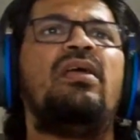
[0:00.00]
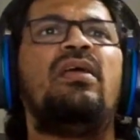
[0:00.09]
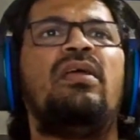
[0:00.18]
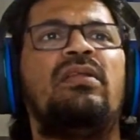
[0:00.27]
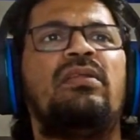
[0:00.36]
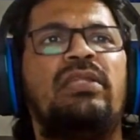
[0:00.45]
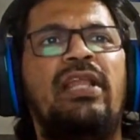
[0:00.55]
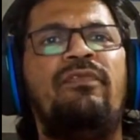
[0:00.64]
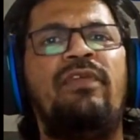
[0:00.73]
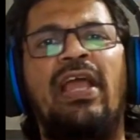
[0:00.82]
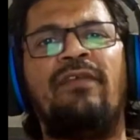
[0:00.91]
Then we
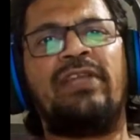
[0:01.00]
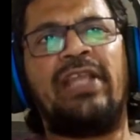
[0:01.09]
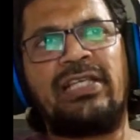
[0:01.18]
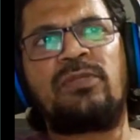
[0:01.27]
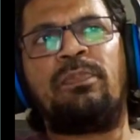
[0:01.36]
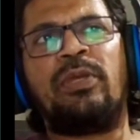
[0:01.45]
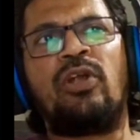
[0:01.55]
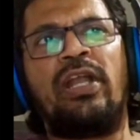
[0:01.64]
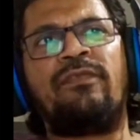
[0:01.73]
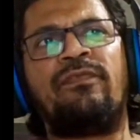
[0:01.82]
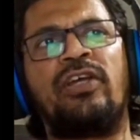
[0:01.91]
have next periodic
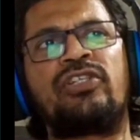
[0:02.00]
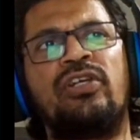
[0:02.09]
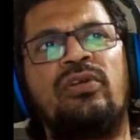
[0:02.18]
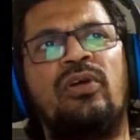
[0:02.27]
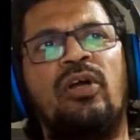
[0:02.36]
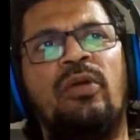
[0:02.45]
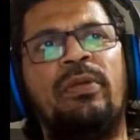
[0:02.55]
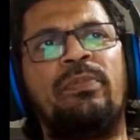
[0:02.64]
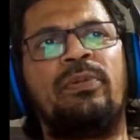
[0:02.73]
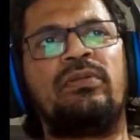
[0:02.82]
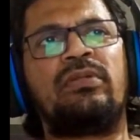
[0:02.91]
function to talk,
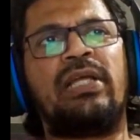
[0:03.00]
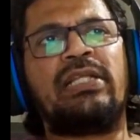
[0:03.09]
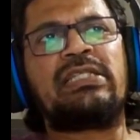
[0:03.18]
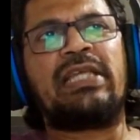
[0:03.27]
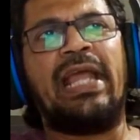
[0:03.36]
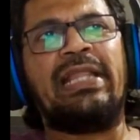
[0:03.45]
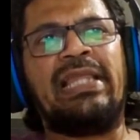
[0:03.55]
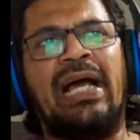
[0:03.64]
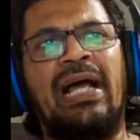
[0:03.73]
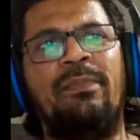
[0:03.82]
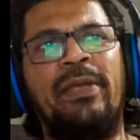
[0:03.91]
people, that's
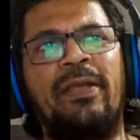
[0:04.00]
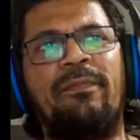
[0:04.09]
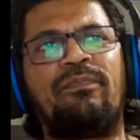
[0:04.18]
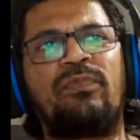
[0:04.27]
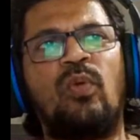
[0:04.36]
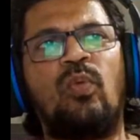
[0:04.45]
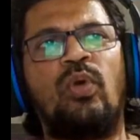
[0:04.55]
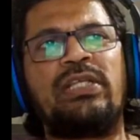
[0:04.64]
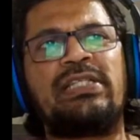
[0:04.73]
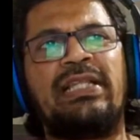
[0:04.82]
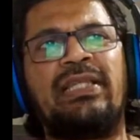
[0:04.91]
enthalpy. What is
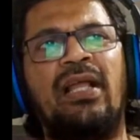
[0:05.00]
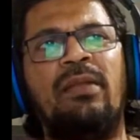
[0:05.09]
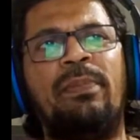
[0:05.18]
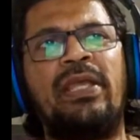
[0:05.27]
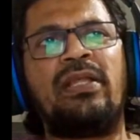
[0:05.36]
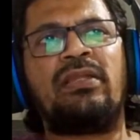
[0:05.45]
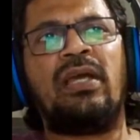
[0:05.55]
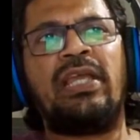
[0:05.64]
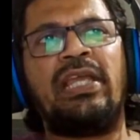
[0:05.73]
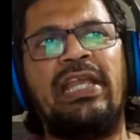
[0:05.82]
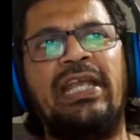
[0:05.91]
enthalpy? The
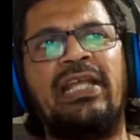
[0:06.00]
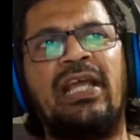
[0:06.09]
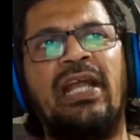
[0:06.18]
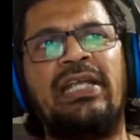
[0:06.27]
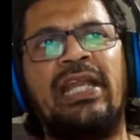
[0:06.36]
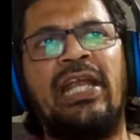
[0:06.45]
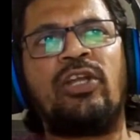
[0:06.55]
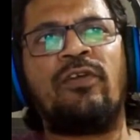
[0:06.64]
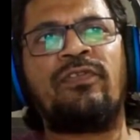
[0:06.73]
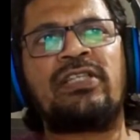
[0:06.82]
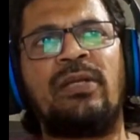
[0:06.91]
heat content of
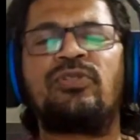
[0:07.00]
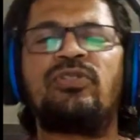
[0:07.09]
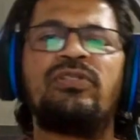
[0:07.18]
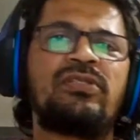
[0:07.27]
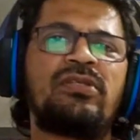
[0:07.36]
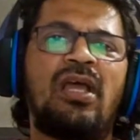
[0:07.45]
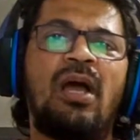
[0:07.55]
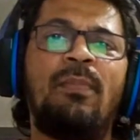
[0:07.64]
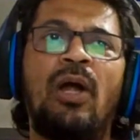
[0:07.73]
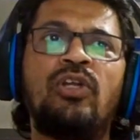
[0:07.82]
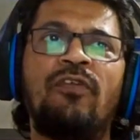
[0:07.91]
a substance,
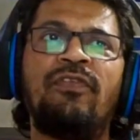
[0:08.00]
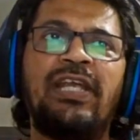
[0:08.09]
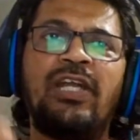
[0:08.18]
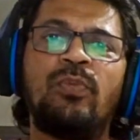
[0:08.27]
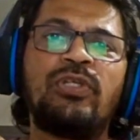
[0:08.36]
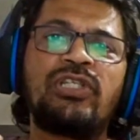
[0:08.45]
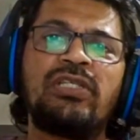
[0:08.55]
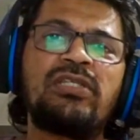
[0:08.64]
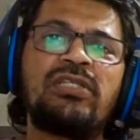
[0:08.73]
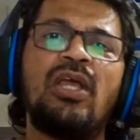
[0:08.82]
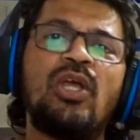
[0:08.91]
amount of heat which is
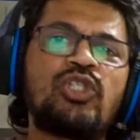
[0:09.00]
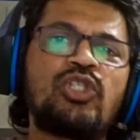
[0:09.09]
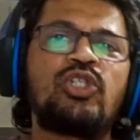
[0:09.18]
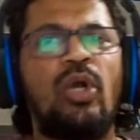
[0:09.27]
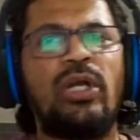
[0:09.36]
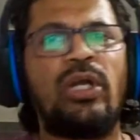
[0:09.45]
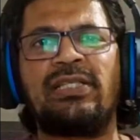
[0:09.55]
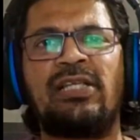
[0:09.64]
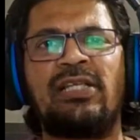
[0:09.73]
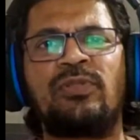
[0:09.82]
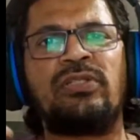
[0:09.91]
stored in a
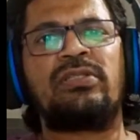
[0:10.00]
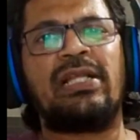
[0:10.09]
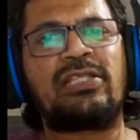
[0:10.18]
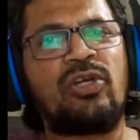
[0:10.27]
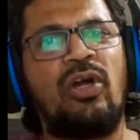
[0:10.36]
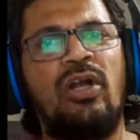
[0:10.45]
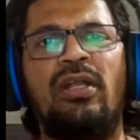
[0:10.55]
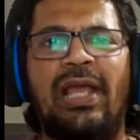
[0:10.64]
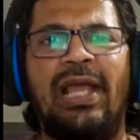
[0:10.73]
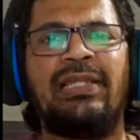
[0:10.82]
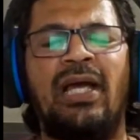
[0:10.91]
substance, that's called
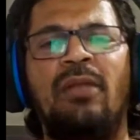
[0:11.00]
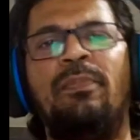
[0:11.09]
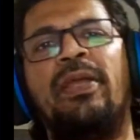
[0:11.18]
enthalpy.